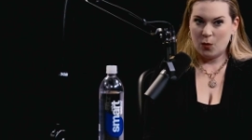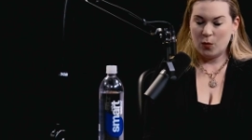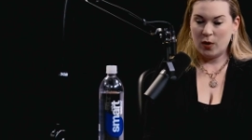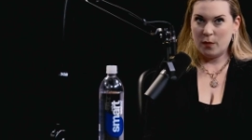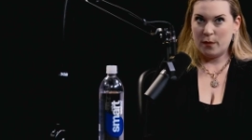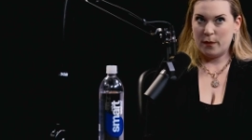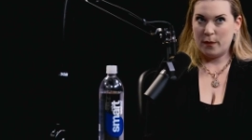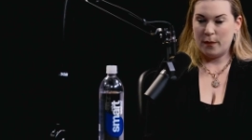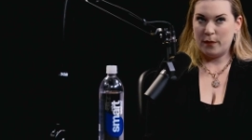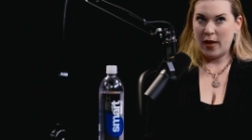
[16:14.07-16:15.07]
Well,
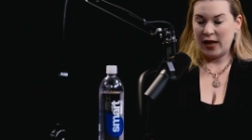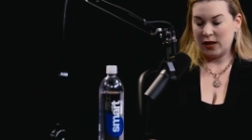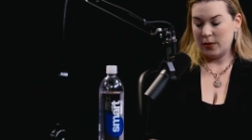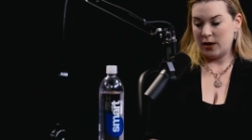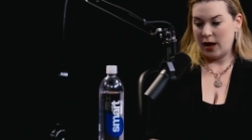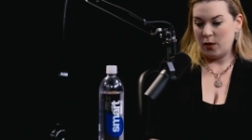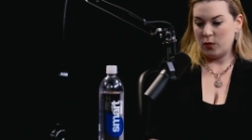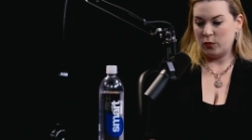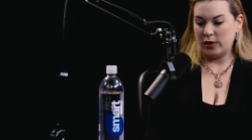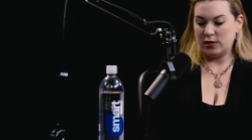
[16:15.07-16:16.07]
back in the day
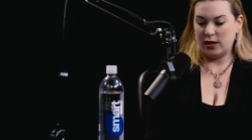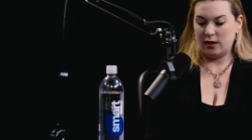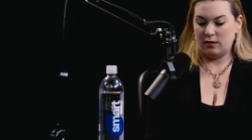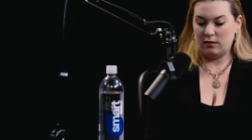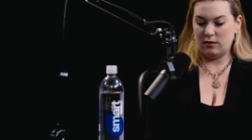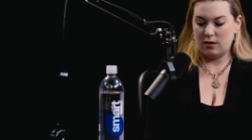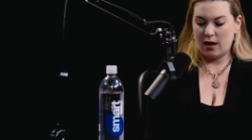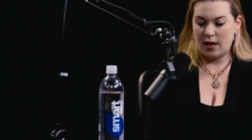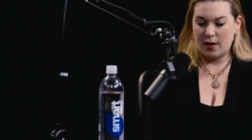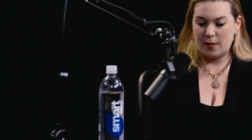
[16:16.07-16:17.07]
when we did
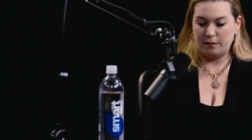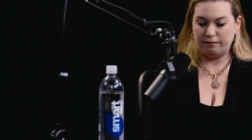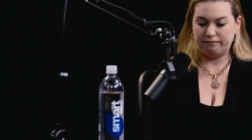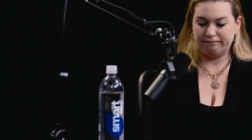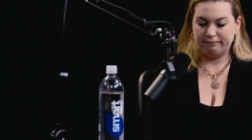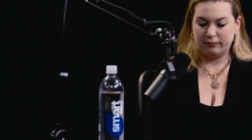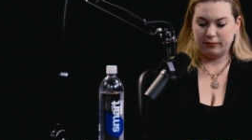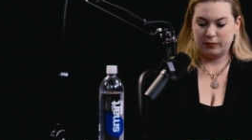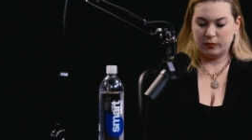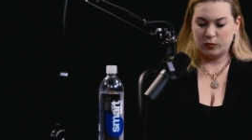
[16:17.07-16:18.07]
um,
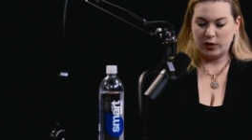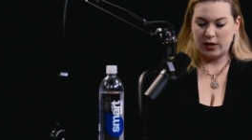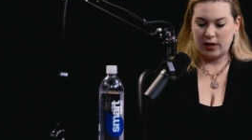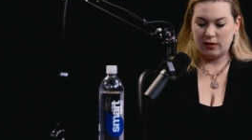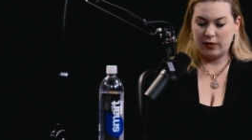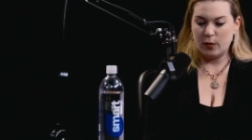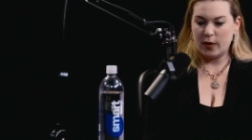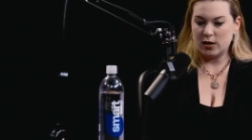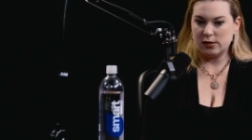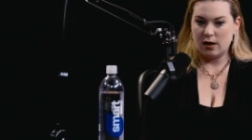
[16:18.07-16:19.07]
we did the Video
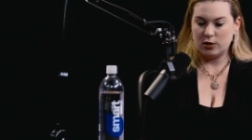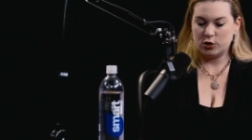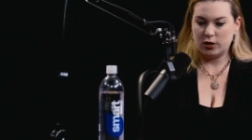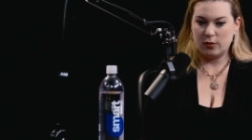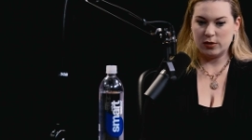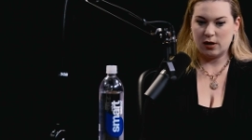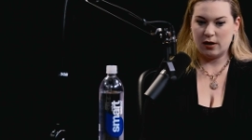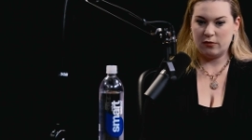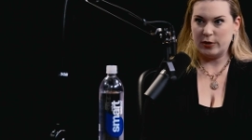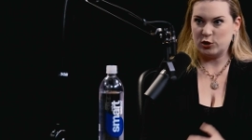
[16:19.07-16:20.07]
Boss launch. It was our
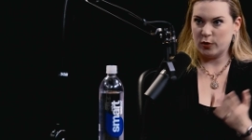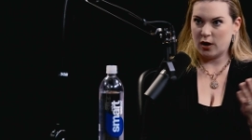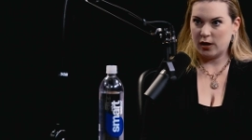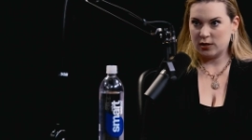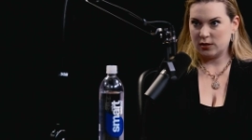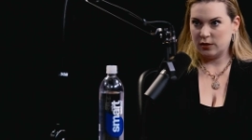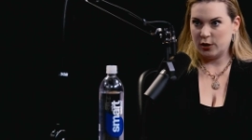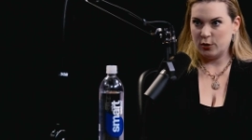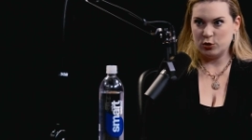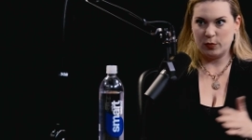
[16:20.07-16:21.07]
information product,
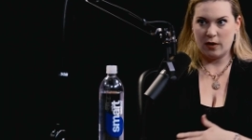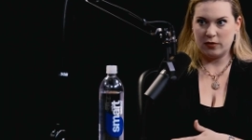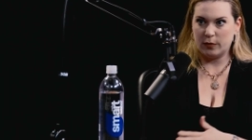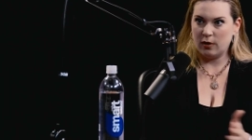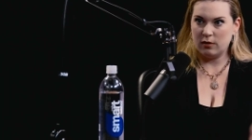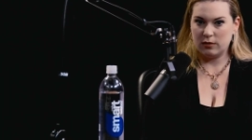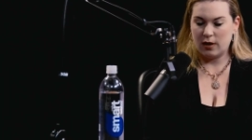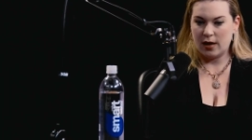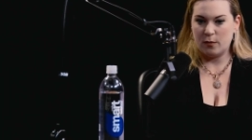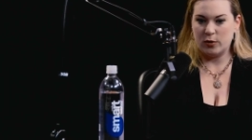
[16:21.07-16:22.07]
hugely profitable.
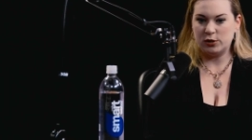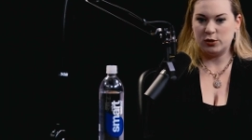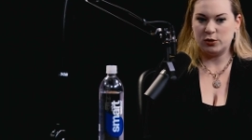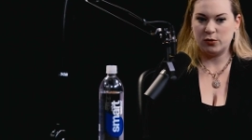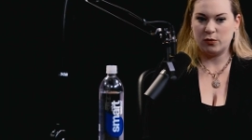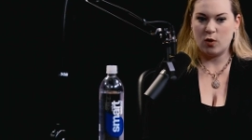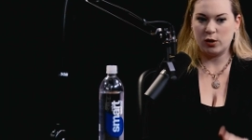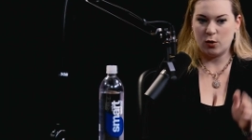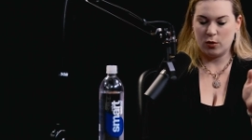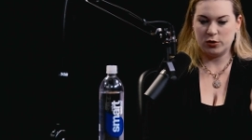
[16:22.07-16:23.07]
Um, once you do the one
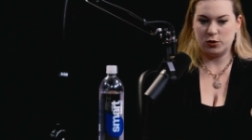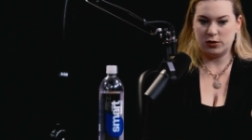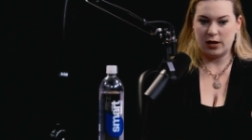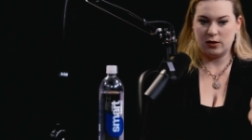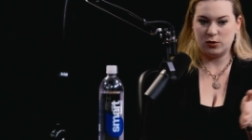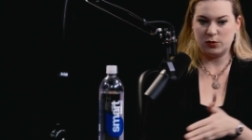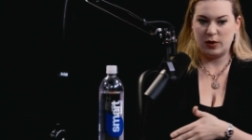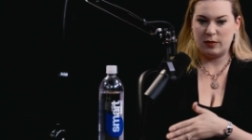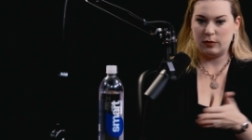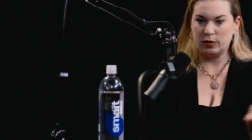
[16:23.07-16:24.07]
course, you sell it to as
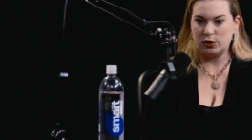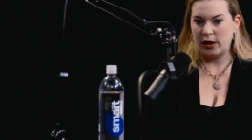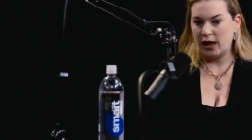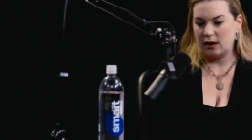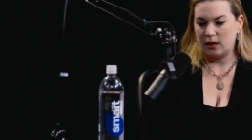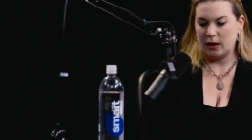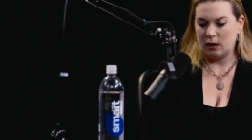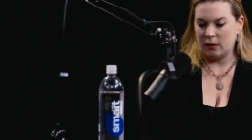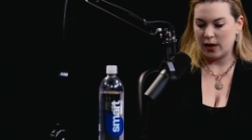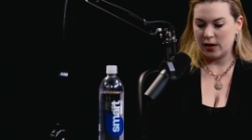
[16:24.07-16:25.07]
many people as you can, and then
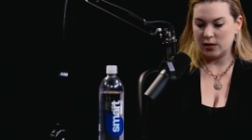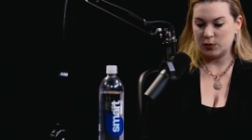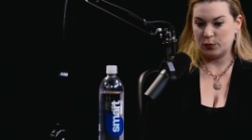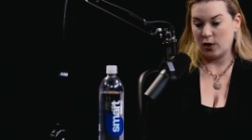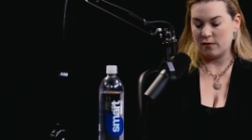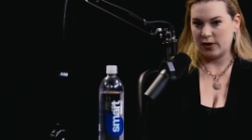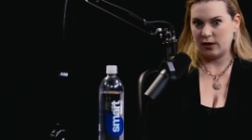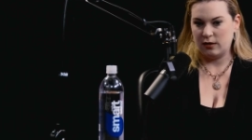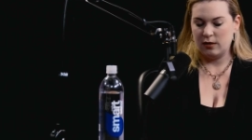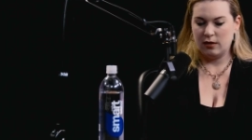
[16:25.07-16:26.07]
all that is profit.
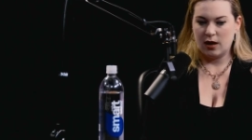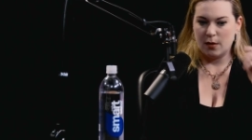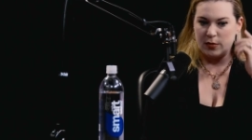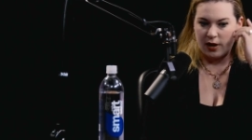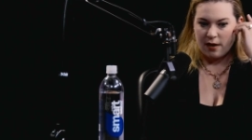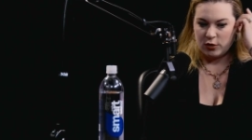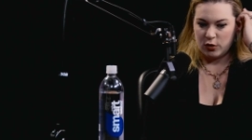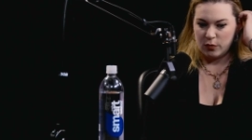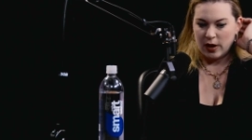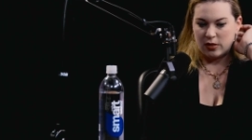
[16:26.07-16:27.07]
I mean, after
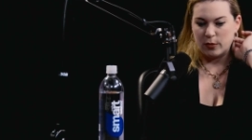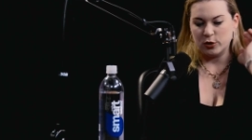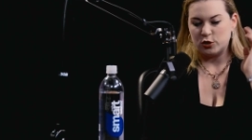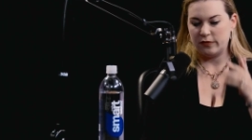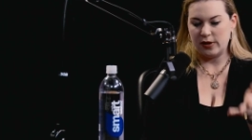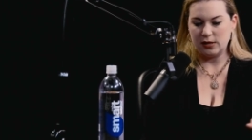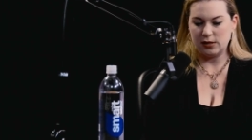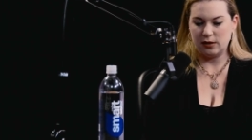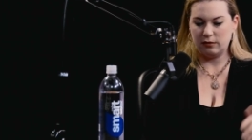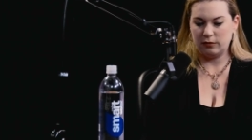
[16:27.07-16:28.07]
you pay the merchant fees
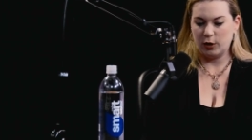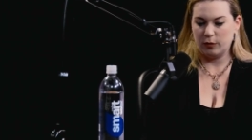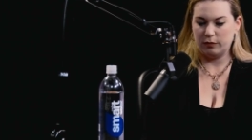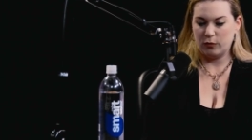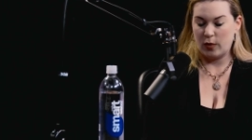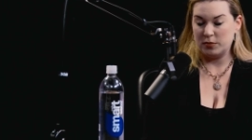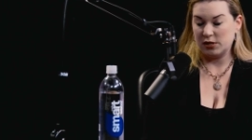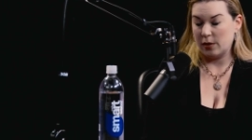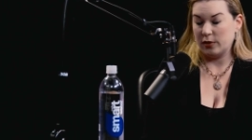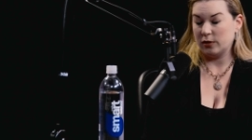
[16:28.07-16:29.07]
and your
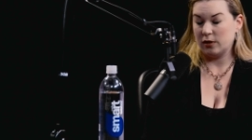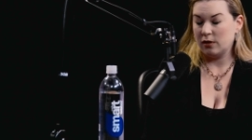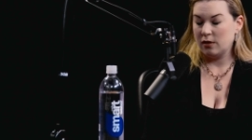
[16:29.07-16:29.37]
website builder.